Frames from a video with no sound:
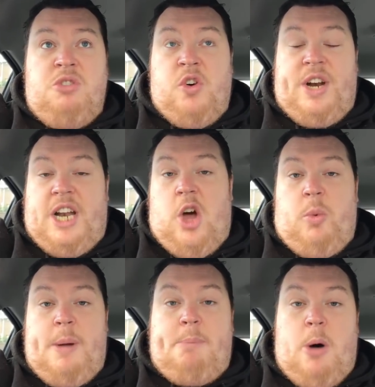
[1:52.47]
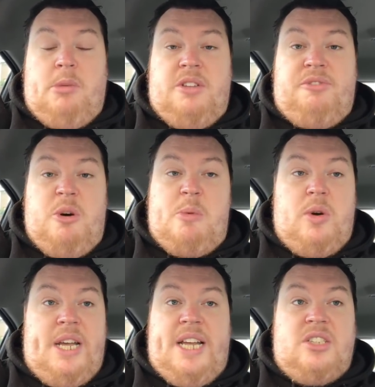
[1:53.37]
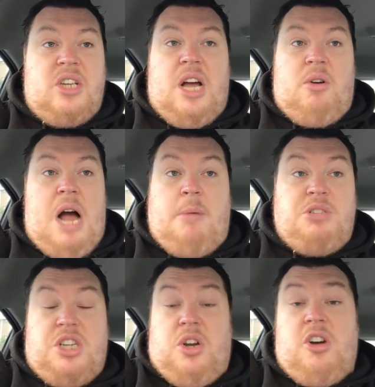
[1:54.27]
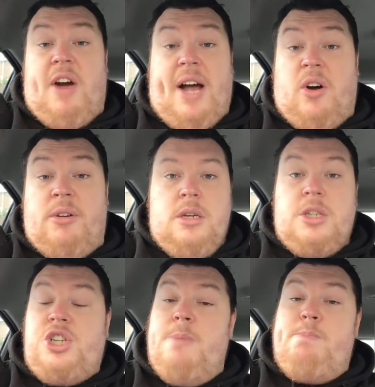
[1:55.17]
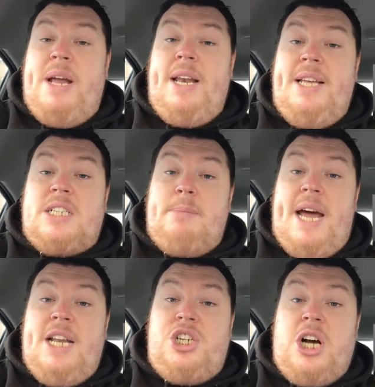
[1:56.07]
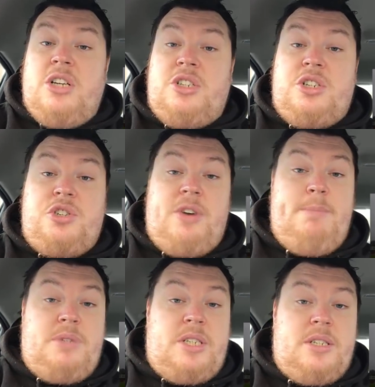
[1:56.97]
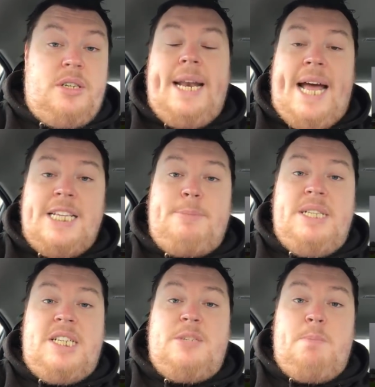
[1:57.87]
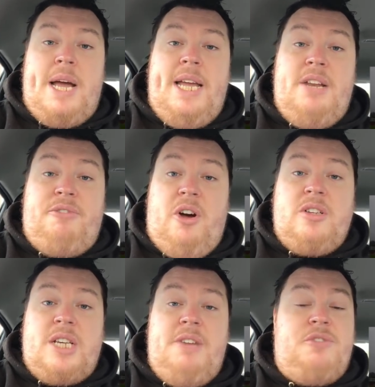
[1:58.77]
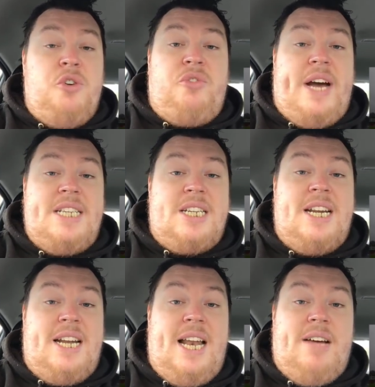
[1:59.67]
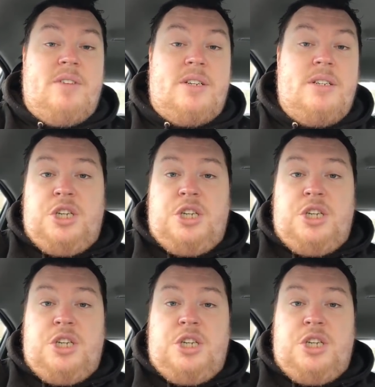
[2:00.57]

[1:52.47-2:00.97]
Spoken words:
You already know we're bottom of the Football League, so I'm just going to crack on. So Jim Bentley is the man in charge of the Shrimps, and has been since May the 13th, 2011.